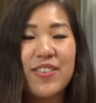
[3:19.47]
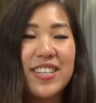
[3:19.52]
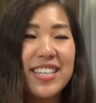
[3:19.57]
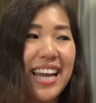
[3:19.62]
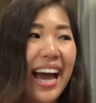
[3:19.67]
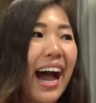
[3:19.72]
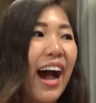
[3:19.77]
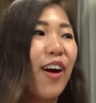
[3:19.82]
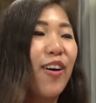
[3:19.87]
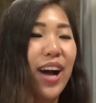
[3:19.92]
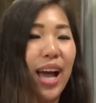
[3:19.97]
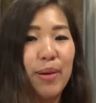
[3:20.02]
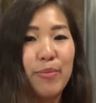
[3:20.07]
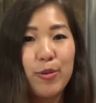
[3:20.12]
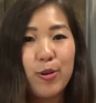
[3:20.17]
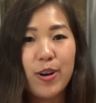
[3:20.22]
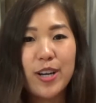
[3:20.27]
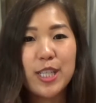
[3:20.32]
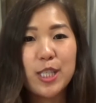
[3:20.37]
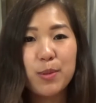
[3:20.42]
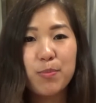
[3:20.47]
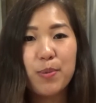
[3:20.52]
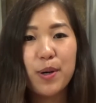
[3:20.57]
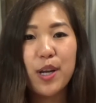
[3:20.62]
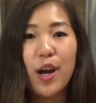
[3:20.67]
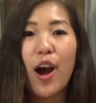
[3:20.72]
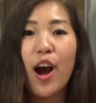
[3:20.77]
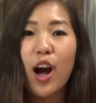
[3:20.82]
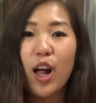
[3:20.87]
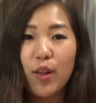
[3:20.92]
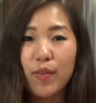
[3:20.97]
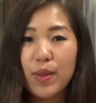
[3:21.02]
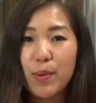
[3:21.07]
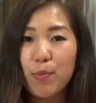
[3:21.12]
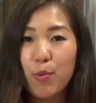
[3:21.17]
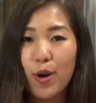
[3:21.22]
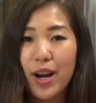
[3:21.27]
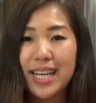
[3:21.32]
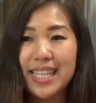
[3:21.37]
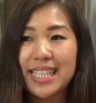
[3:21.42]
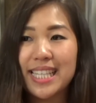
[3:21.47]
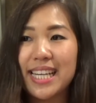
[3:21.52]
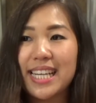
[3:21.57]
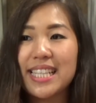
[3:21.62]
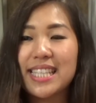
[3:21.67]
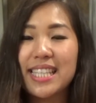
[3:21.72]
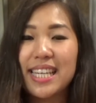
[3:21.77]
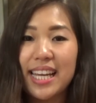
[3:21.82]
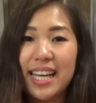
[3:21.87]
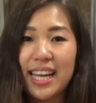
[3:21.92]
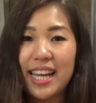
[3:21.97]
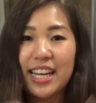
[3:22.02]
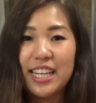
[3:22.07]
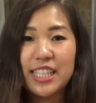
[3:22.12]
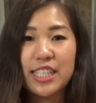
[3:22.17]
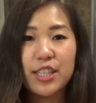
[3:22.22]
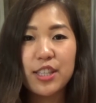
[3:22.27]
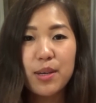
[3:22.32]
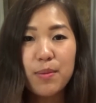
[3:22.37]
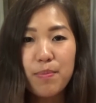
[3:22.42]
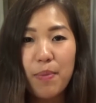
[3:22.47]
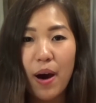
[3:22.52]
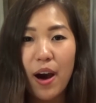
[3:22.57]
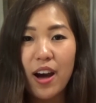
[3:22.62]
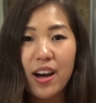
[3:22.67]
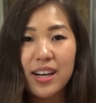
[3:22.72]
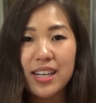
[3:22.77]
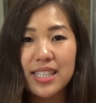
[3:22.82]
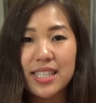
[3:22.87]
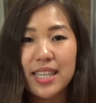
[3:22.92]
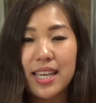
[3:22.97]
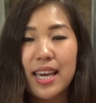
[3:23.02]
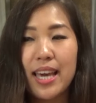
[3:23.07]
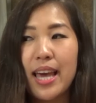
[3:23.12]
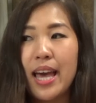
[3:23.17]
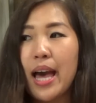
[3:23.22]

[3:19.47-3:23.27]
now I'm going to put all the presents into the box,